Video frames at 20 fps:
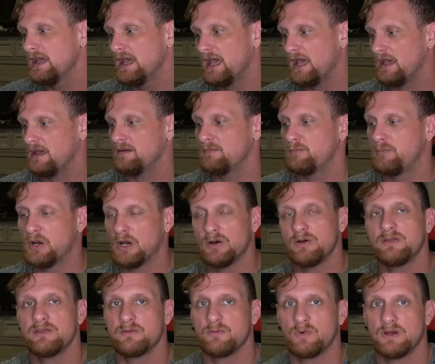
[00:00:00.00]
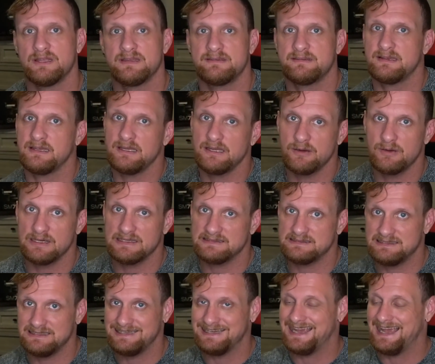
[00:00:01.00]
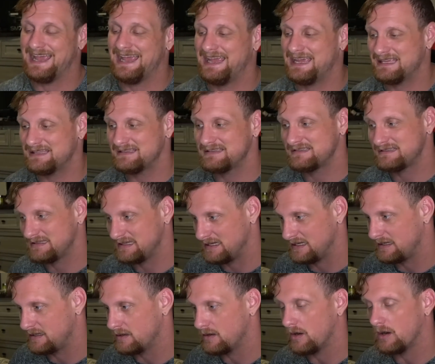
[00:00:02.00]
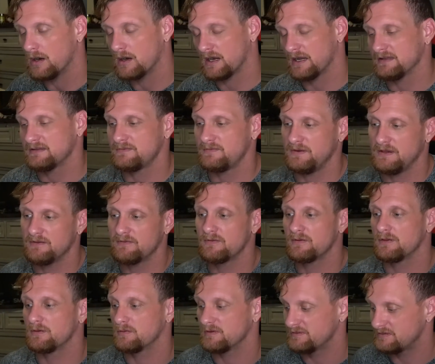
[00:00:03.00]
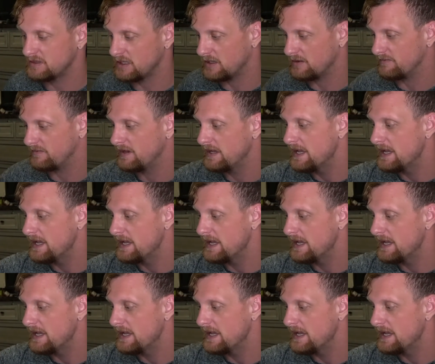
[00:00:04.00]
uh, both with SIG USD and SIG RSV for the reserve.